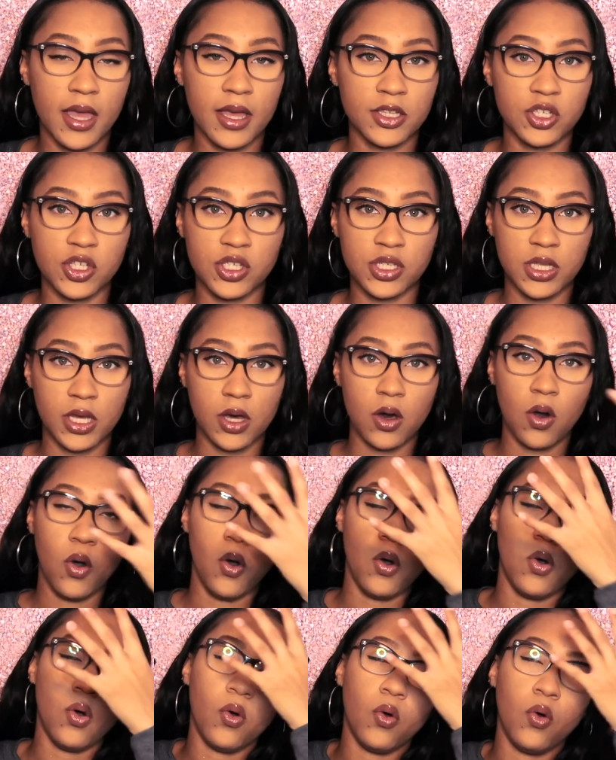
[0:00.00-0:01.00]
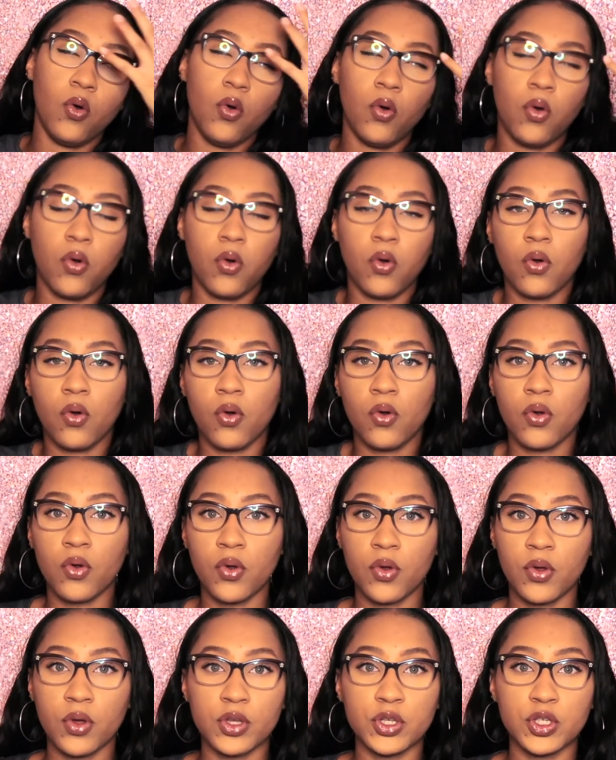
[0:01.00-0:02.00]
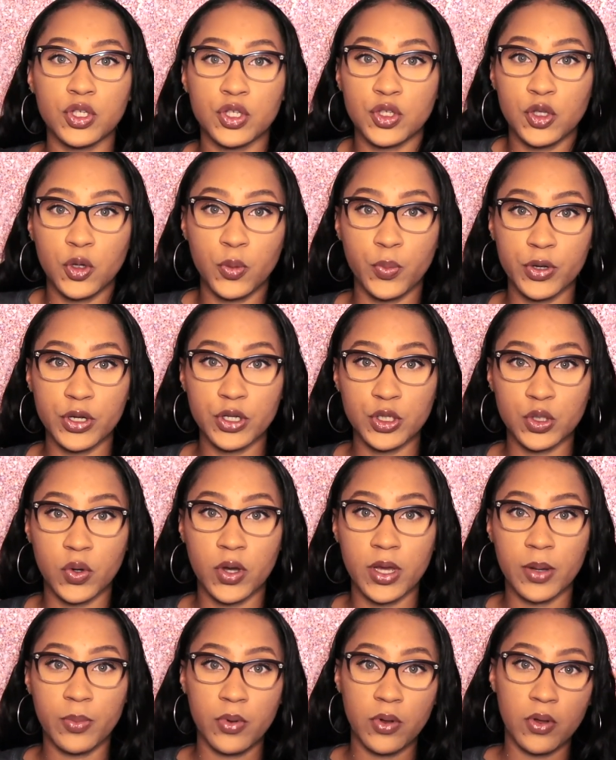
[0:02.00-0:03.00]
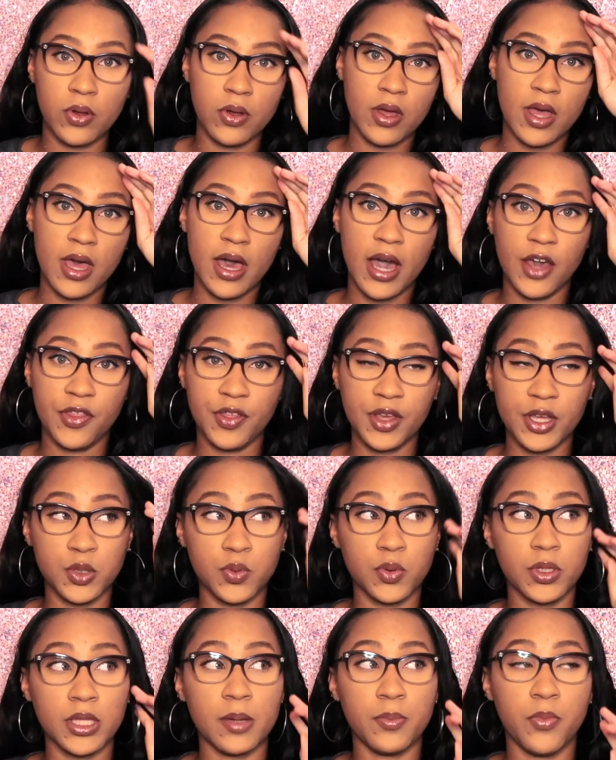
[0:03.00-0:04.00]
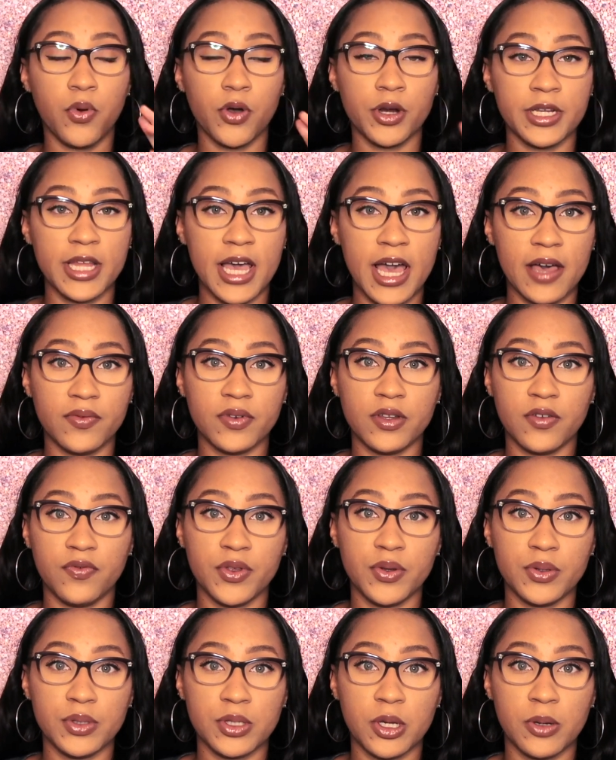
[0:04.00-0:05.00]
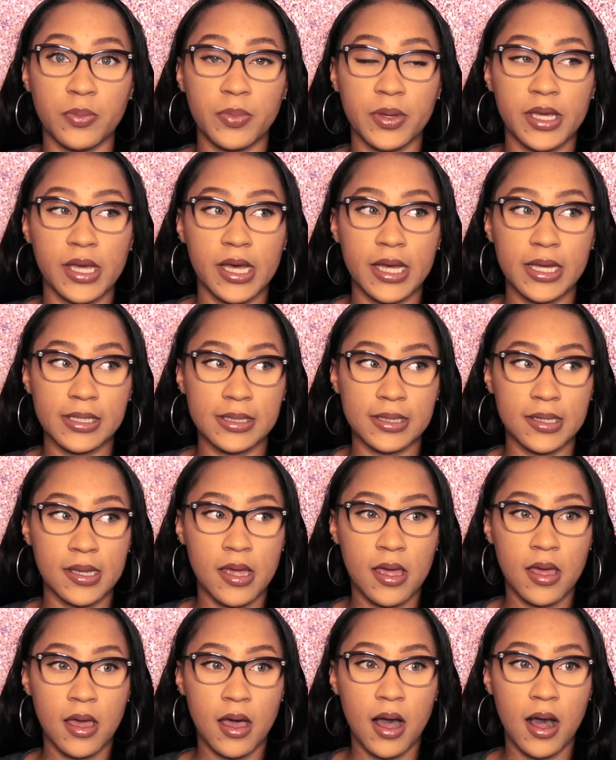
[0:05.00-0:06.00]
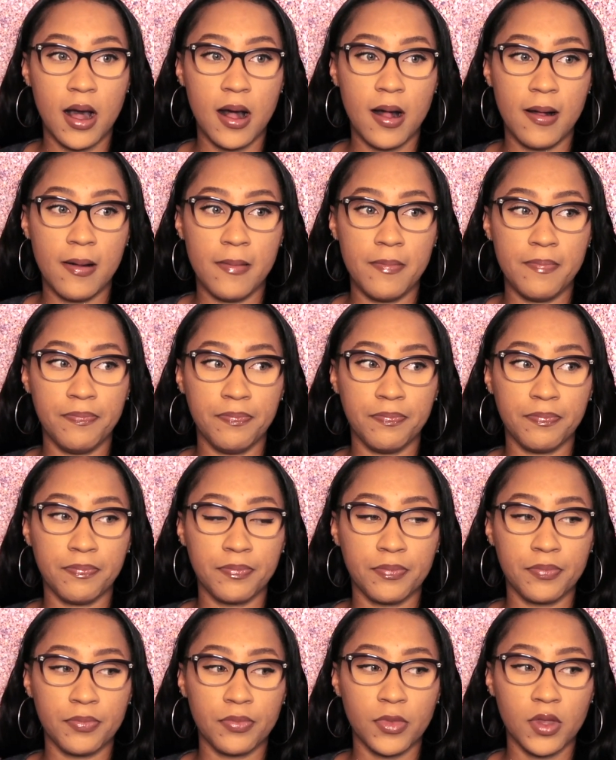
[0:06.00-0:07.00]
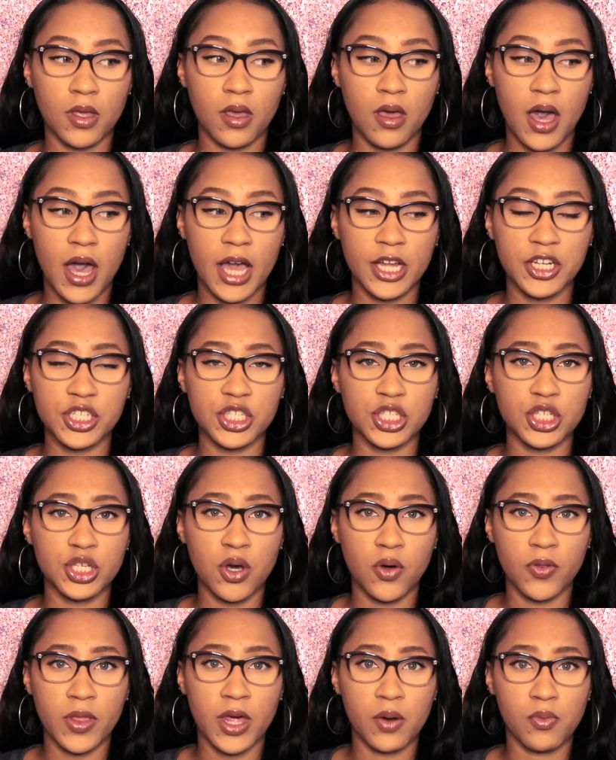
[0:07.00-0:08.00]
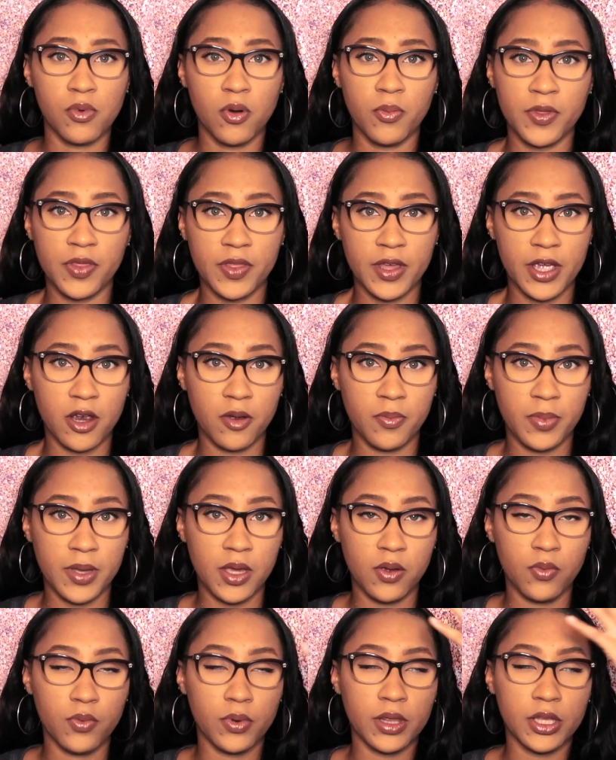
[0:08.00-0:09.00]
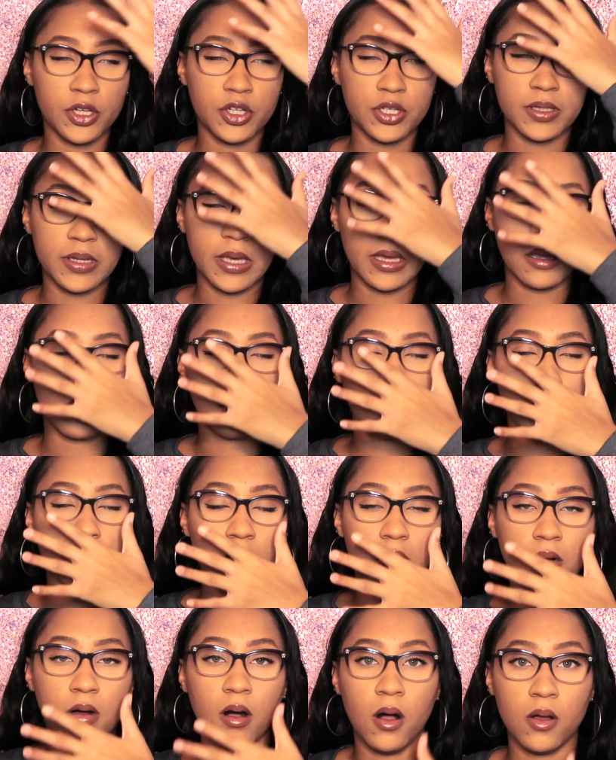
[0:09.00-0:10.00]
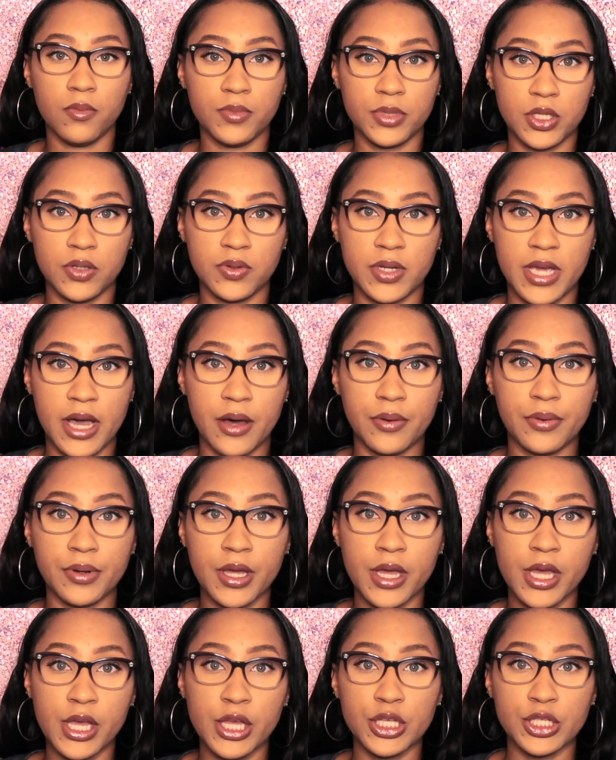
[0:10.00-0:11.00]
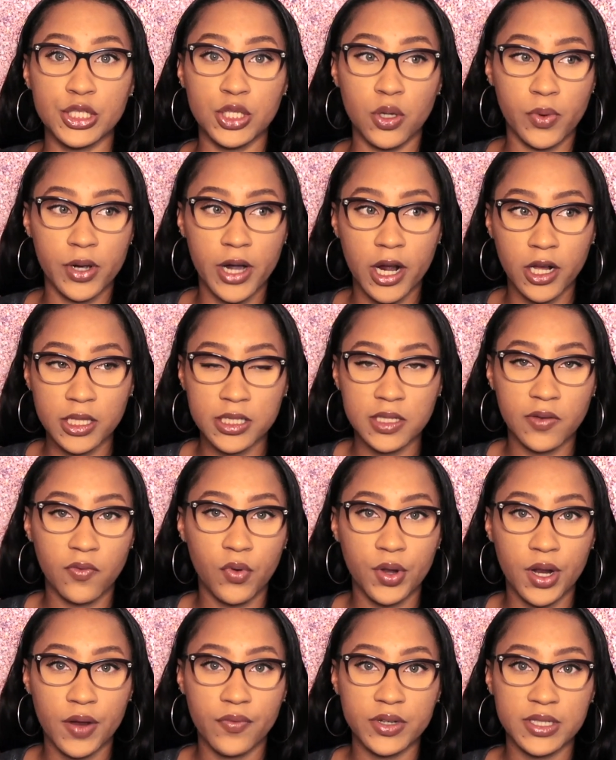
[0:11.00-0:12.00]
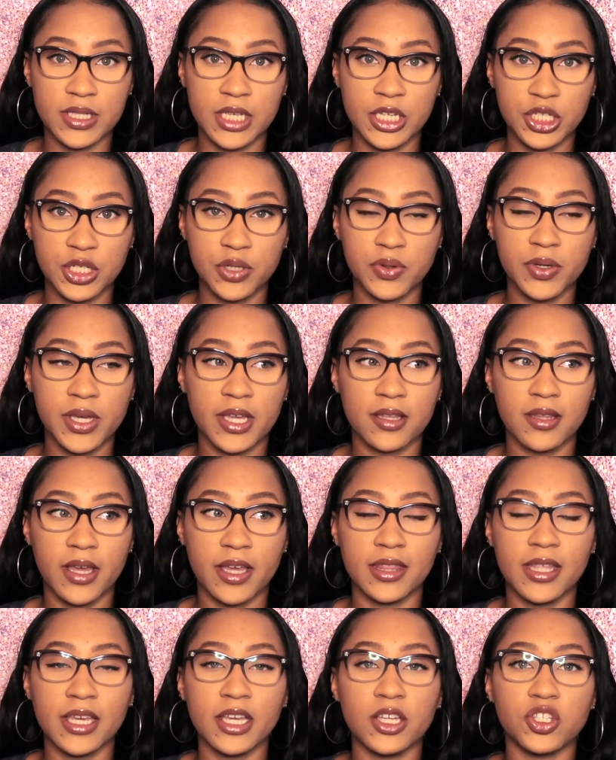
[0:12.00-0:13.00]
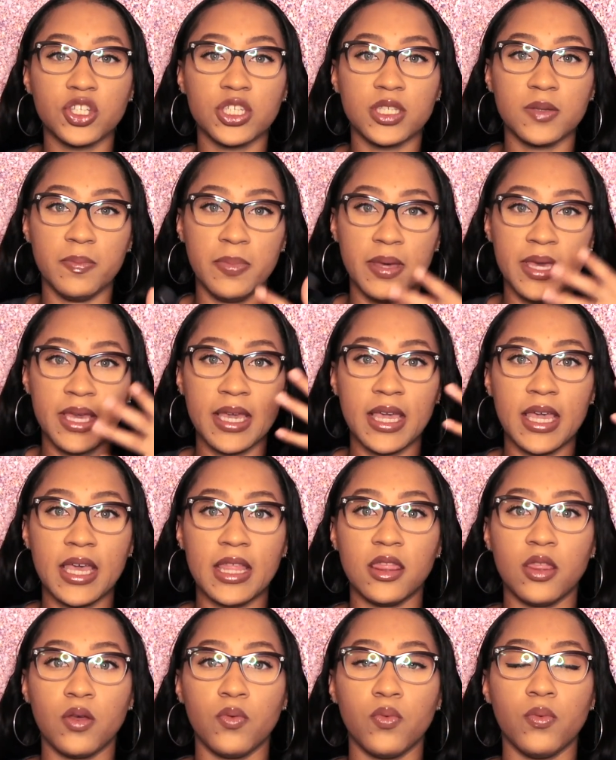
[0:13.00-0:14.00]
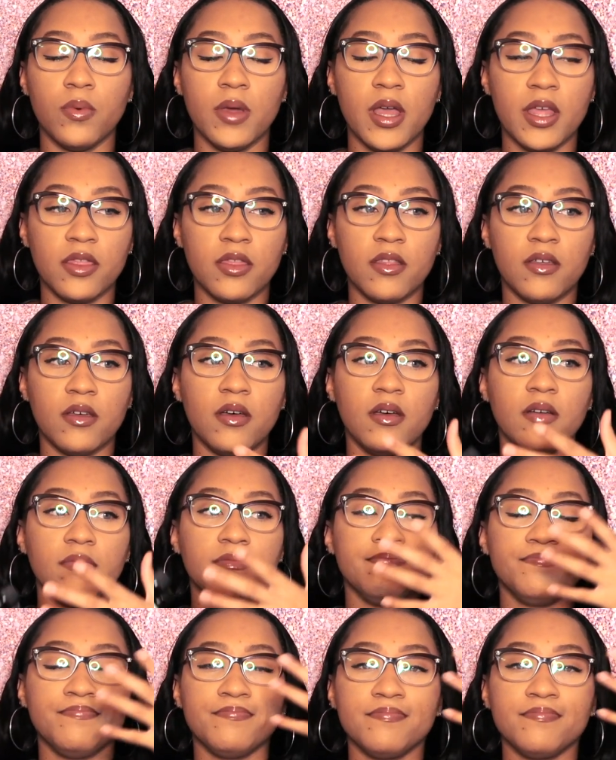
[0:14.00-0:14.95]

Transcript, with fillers: It's just like a whole, whew, super enjoyable. I think it's really important to have a diffuser because um, I just know that aromatherapy really just like calms you down. So regardless of whatever scent you get, I think it's just being in the in the